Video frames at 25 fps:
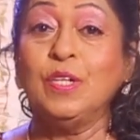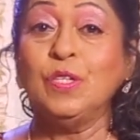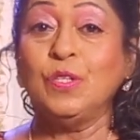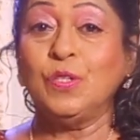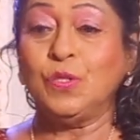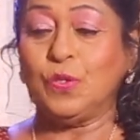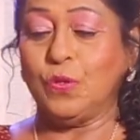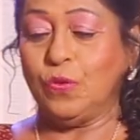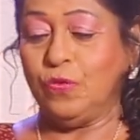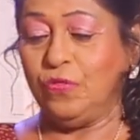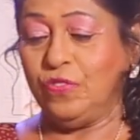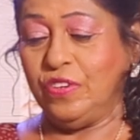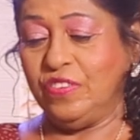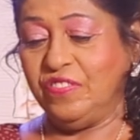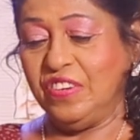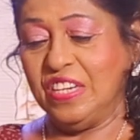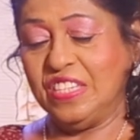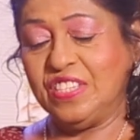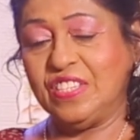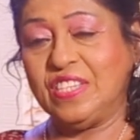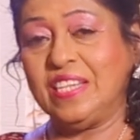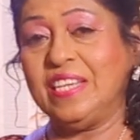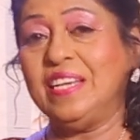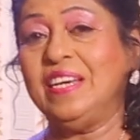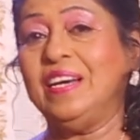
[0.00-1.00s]
So we will
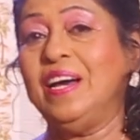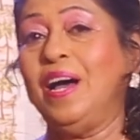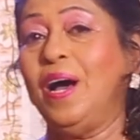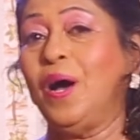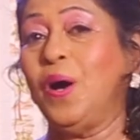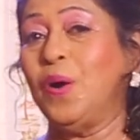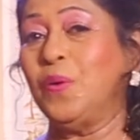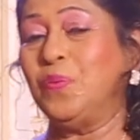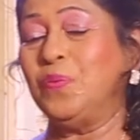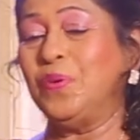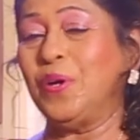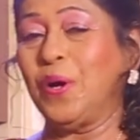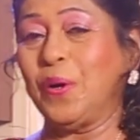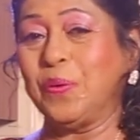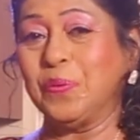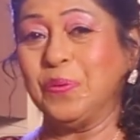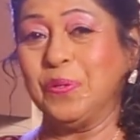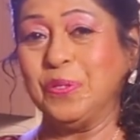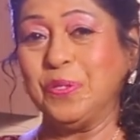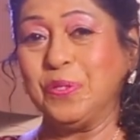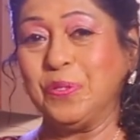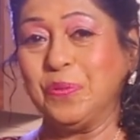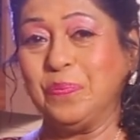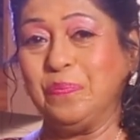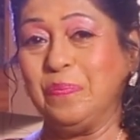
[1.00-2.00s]
see how we are
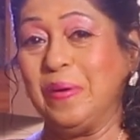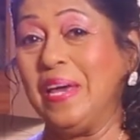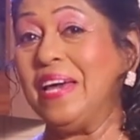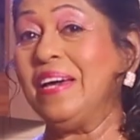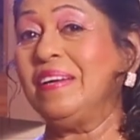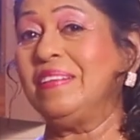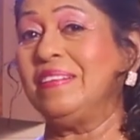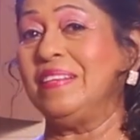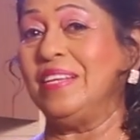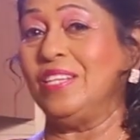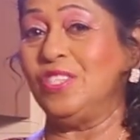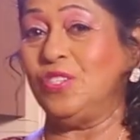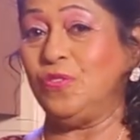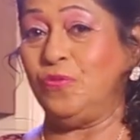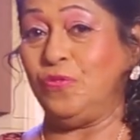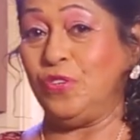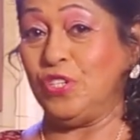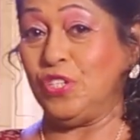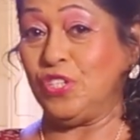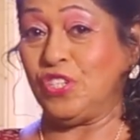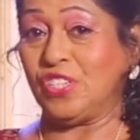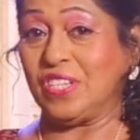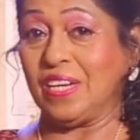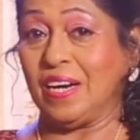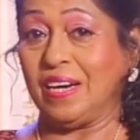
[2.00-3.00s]
going to make these
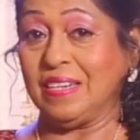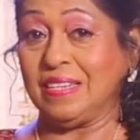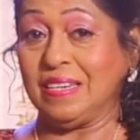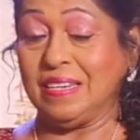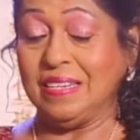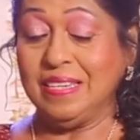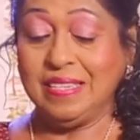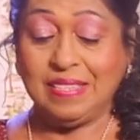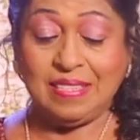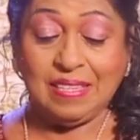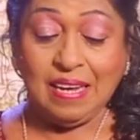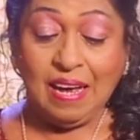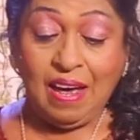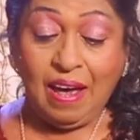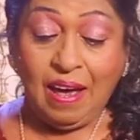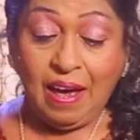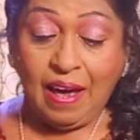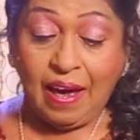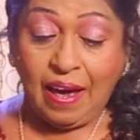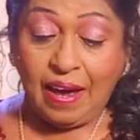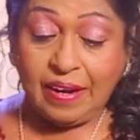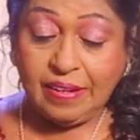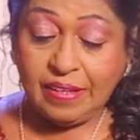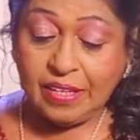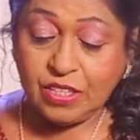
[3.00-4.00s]
fish tartlets
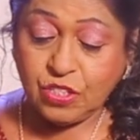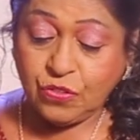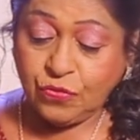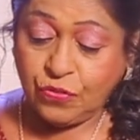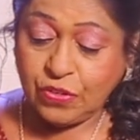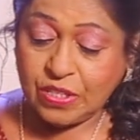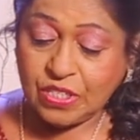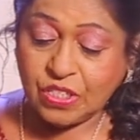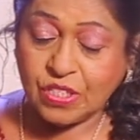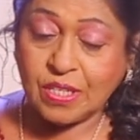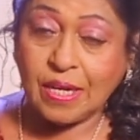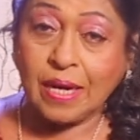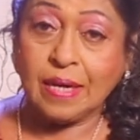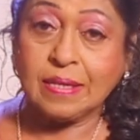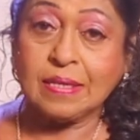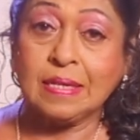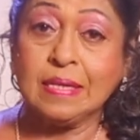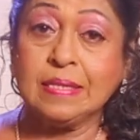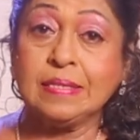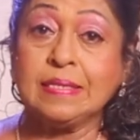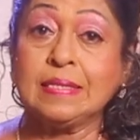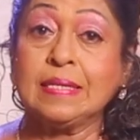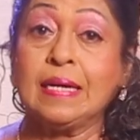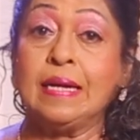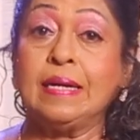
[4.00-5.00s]
and these fish
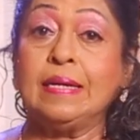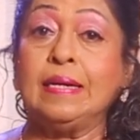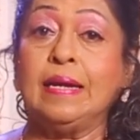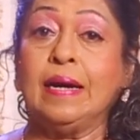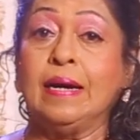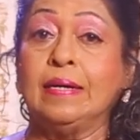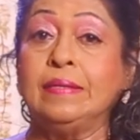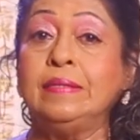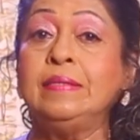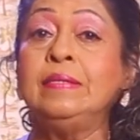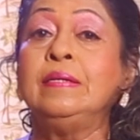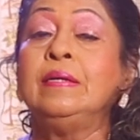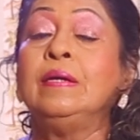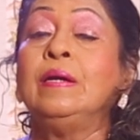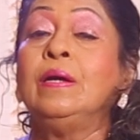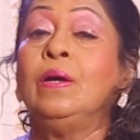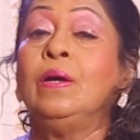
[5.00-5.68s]
tartlets are done